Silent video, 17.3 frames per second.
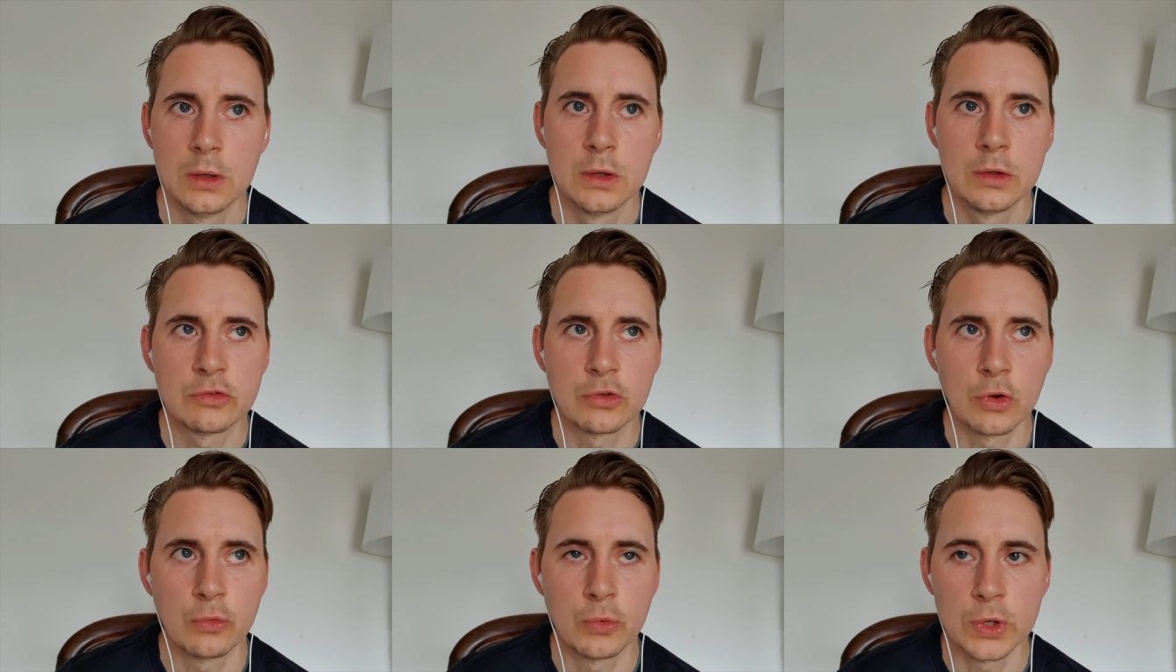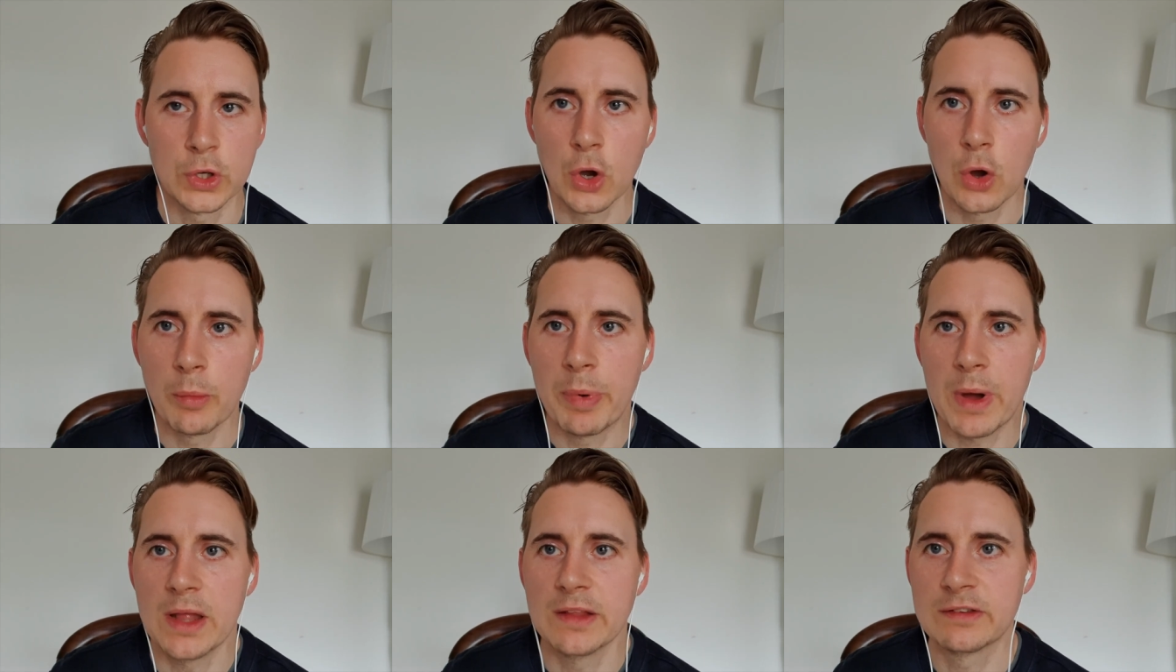So if we go
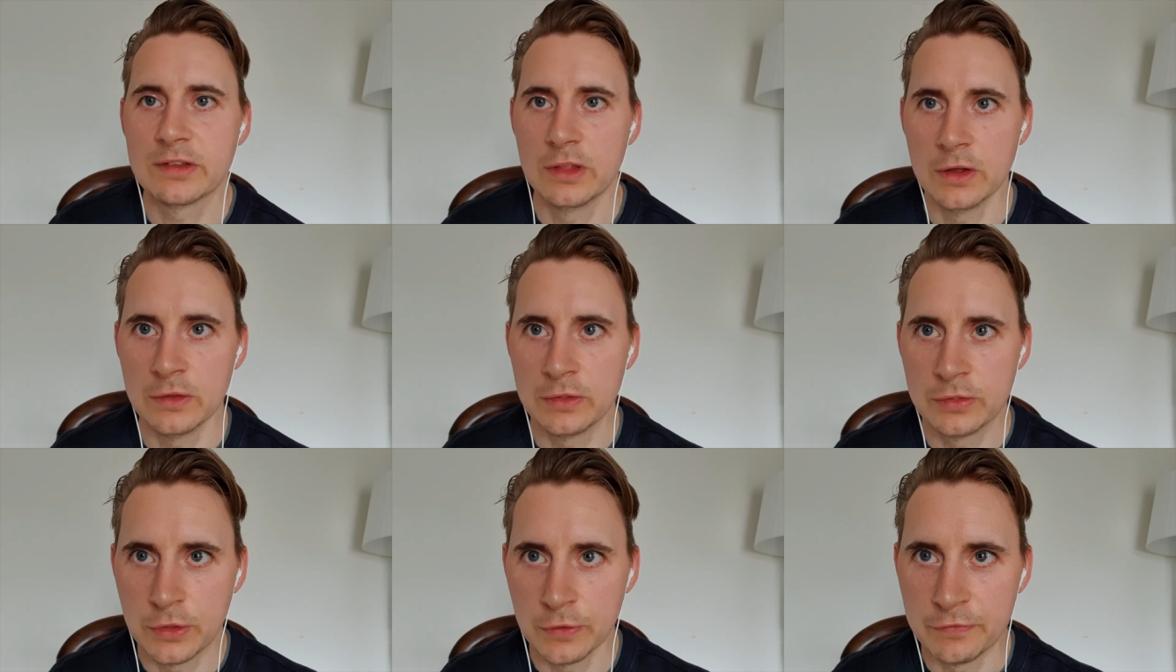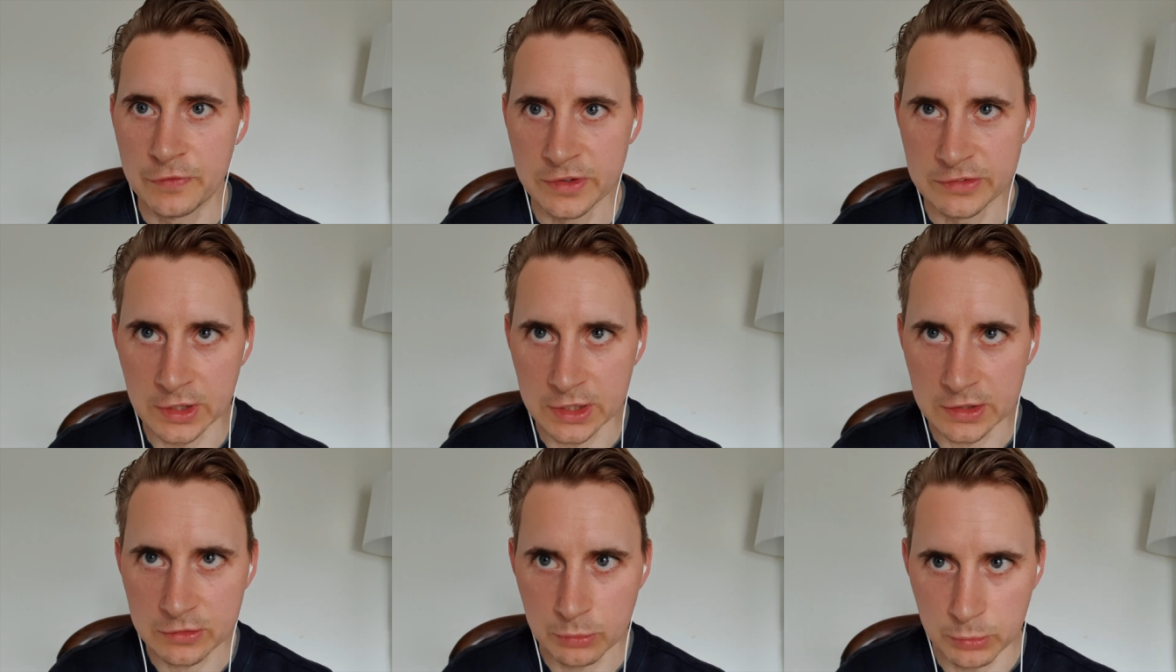back to the, the
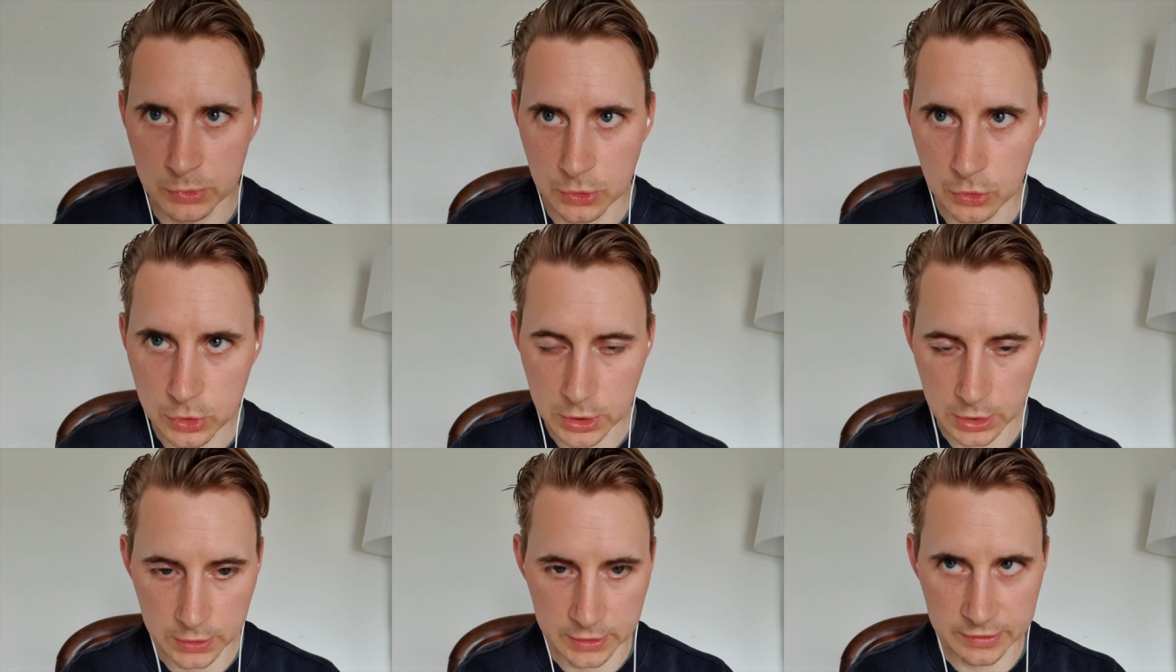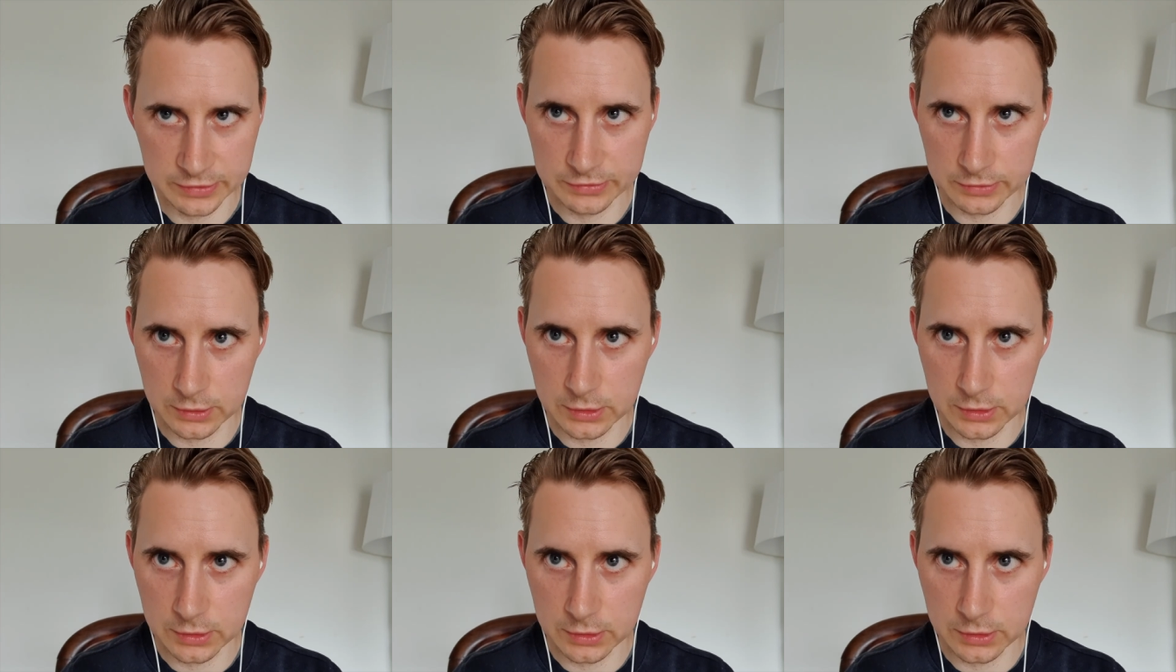physics and we look at this